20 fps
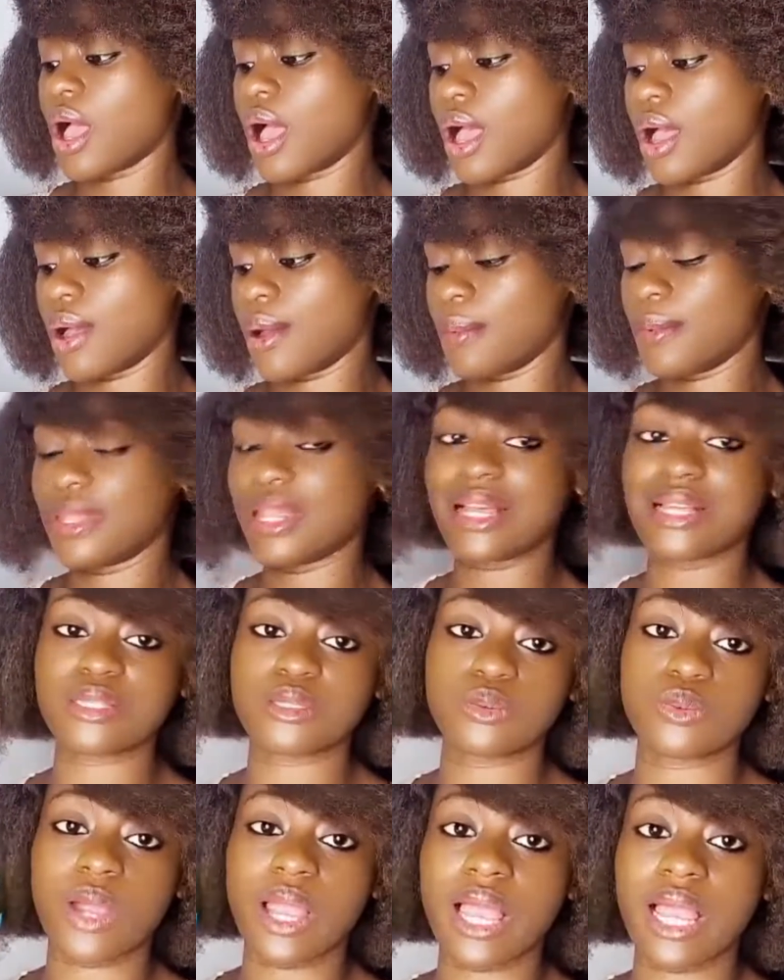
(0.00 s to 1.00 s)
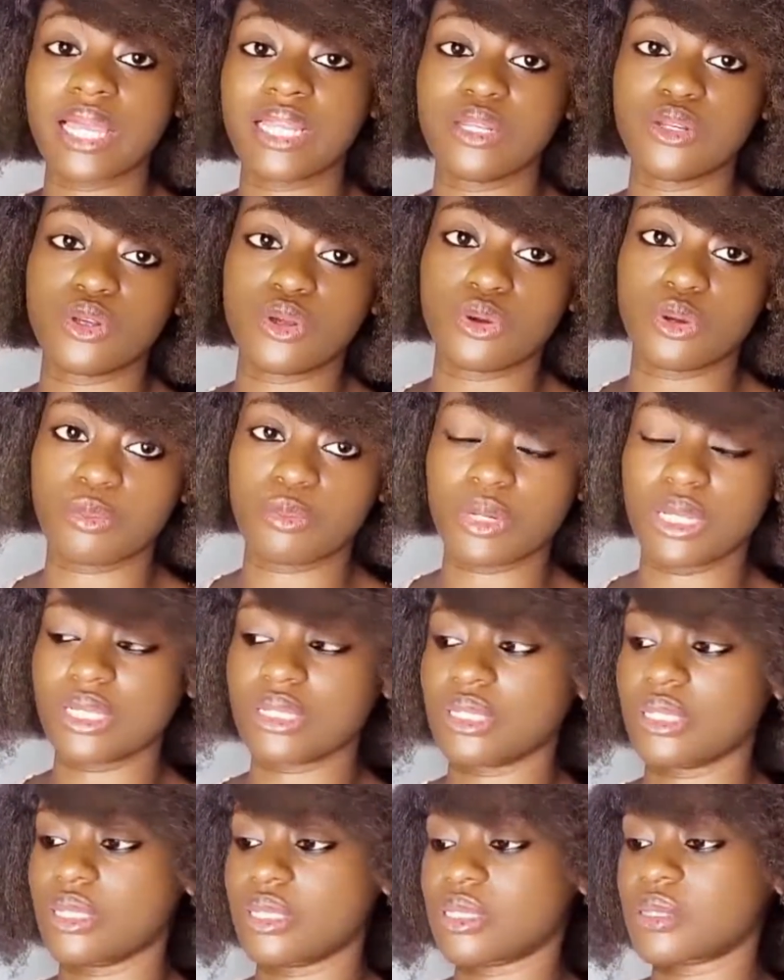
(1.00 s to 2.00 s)
That's why I didn't
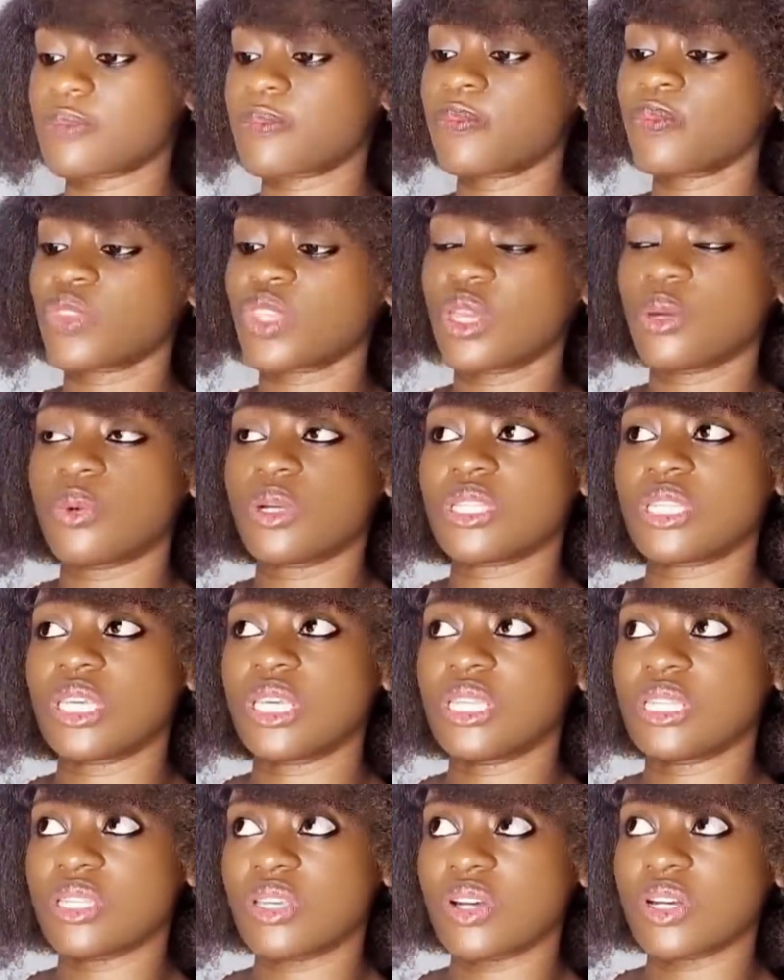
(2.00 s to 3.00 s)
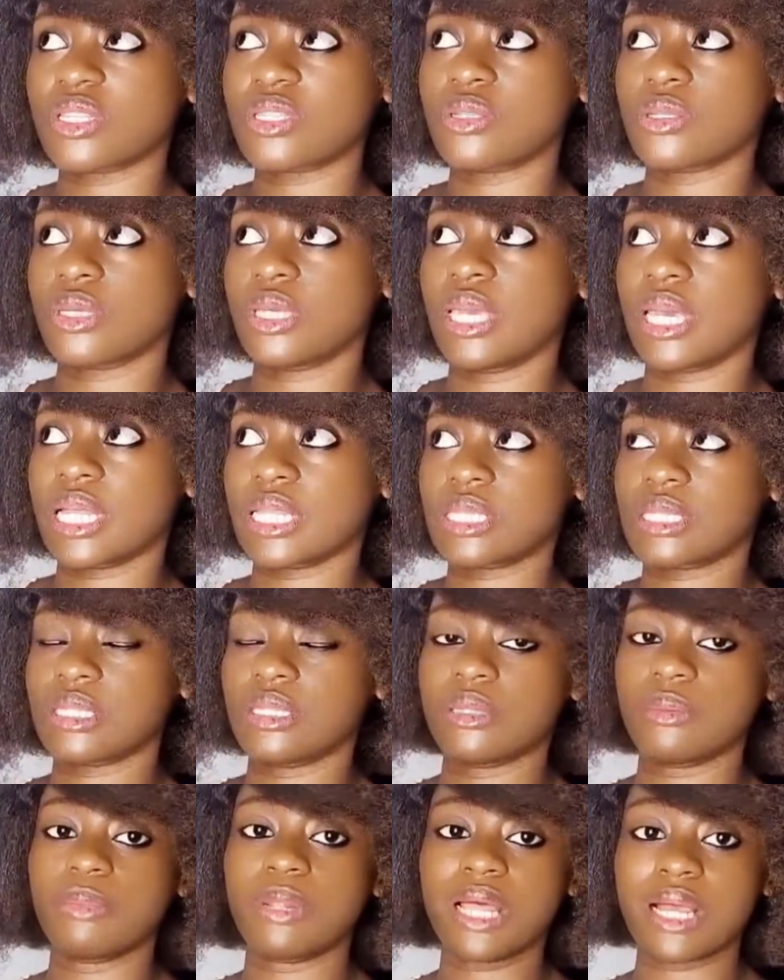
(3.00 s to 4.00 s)
replace this. It was easier to
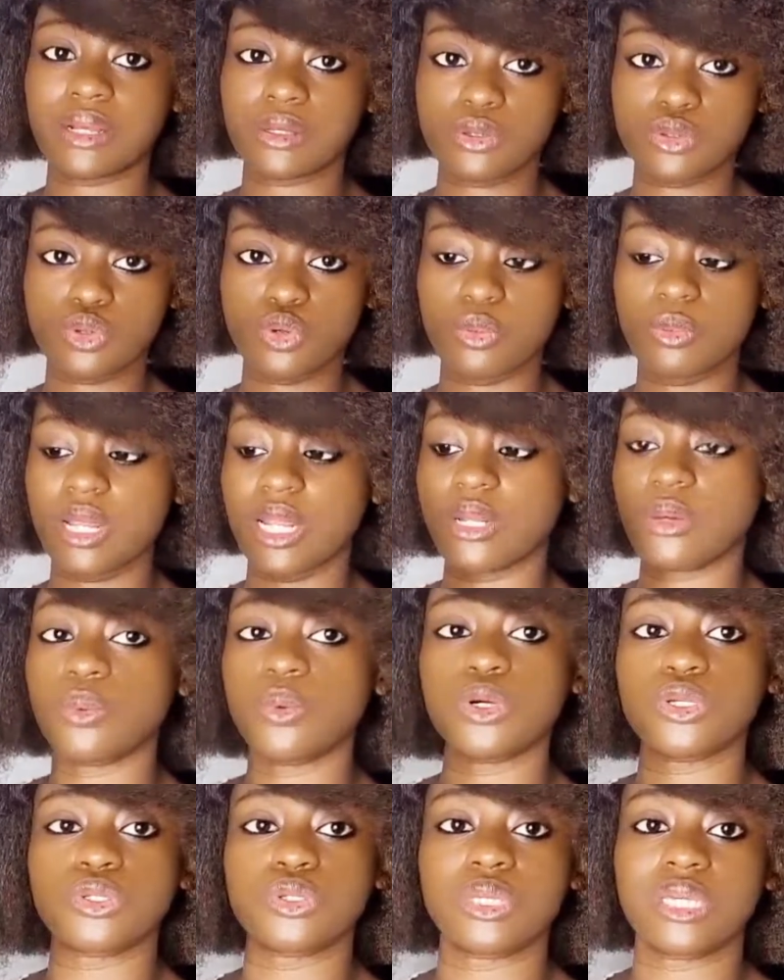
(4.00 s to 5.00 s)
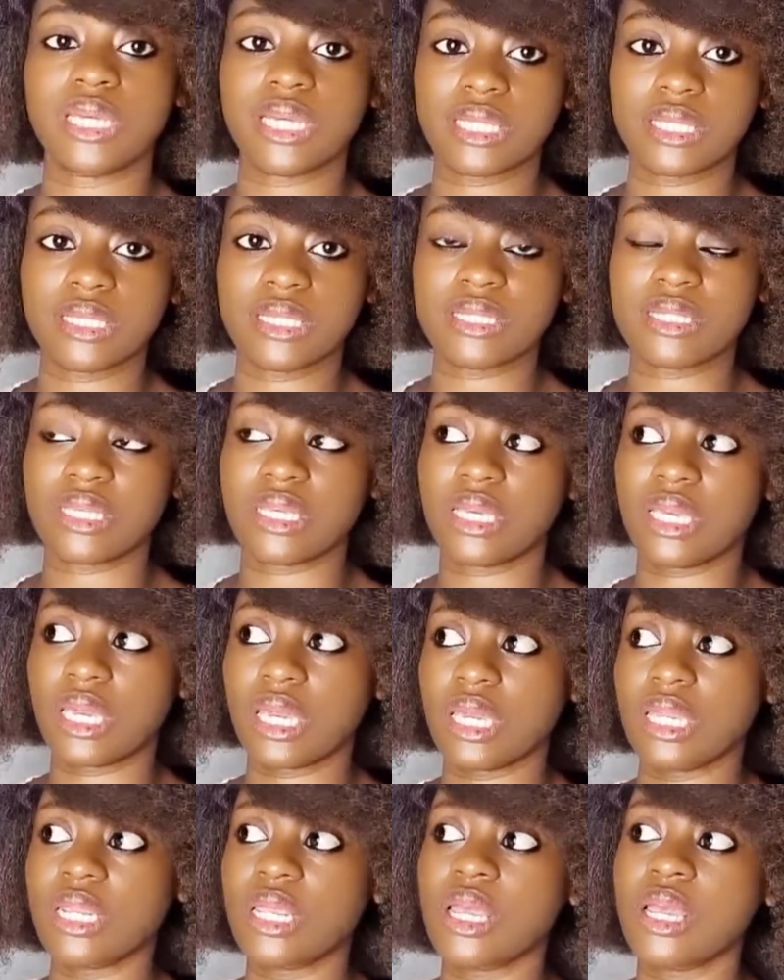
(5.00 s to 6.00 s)
get the black soap than it was to get this.
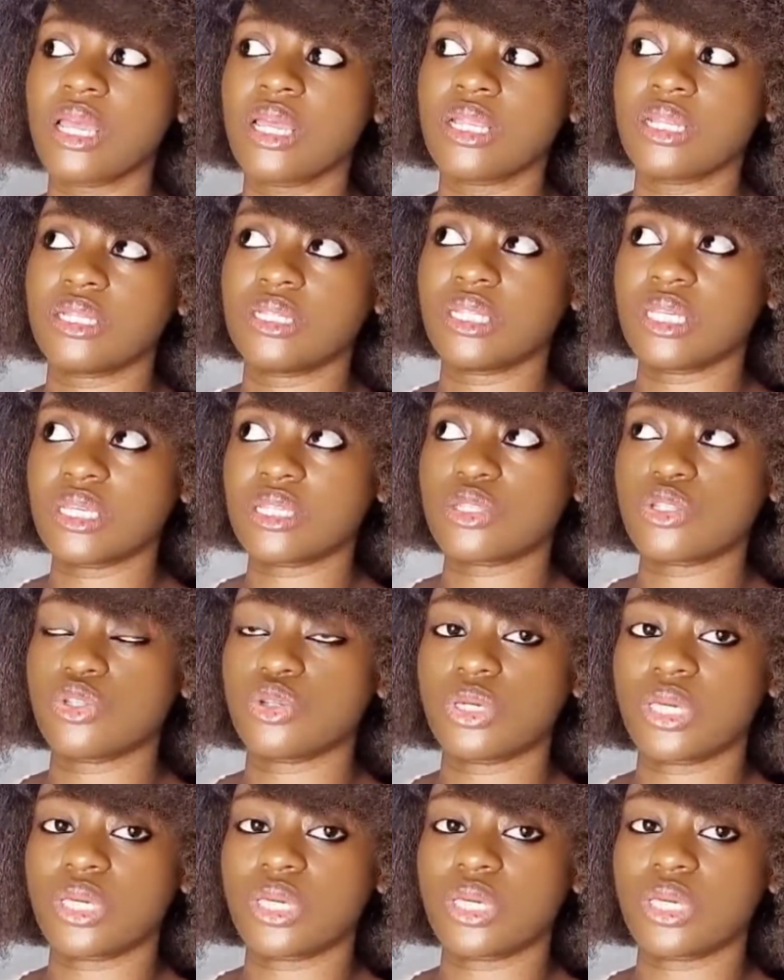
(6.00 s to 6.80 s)
Again, this